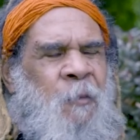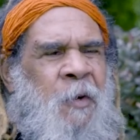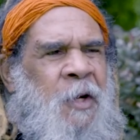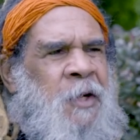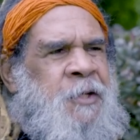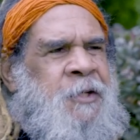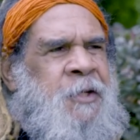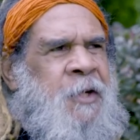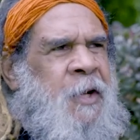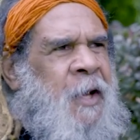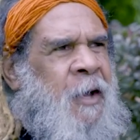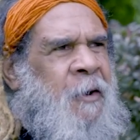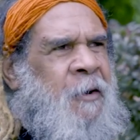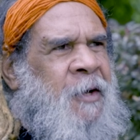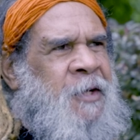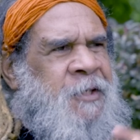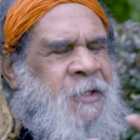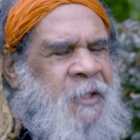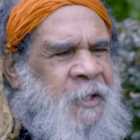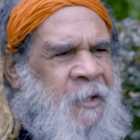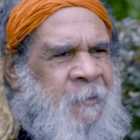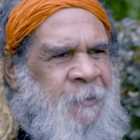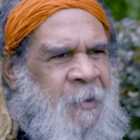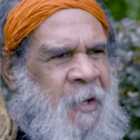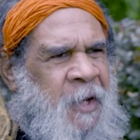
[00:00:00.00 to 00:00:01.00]
Well, it's an
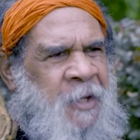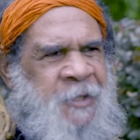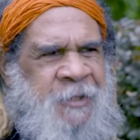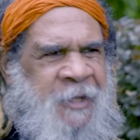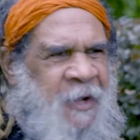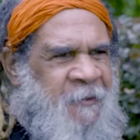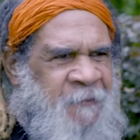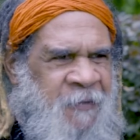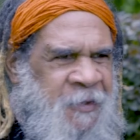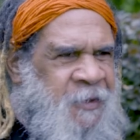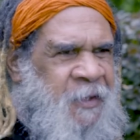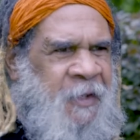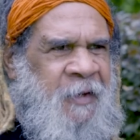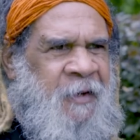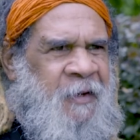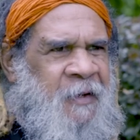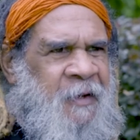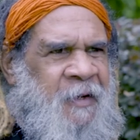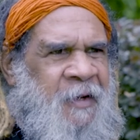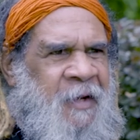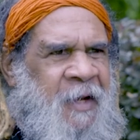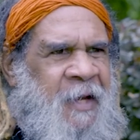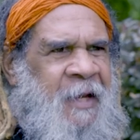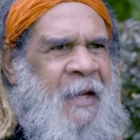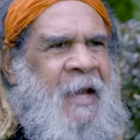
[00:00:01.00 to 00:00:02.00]
holistic approach. It's everything.
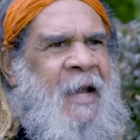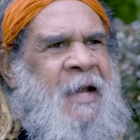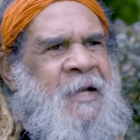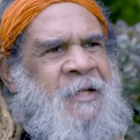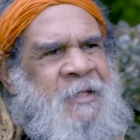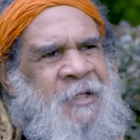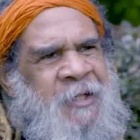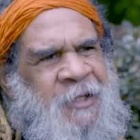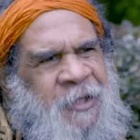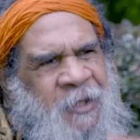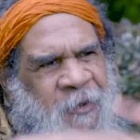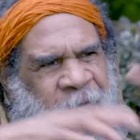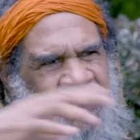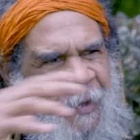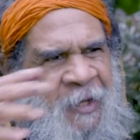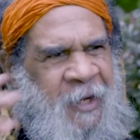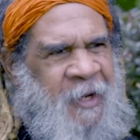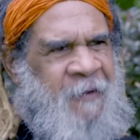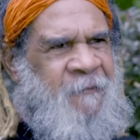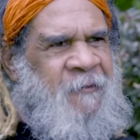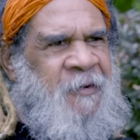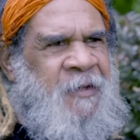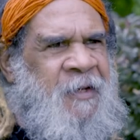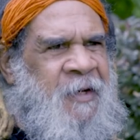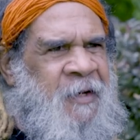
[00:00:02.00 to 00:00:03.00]
It has to do with
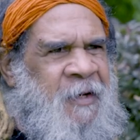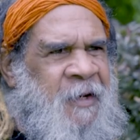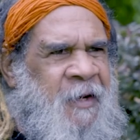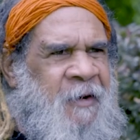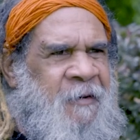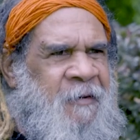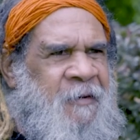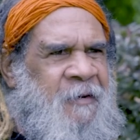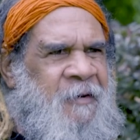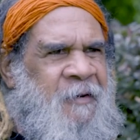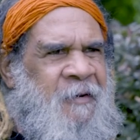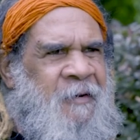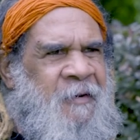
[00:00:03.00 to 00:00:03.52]
everything now.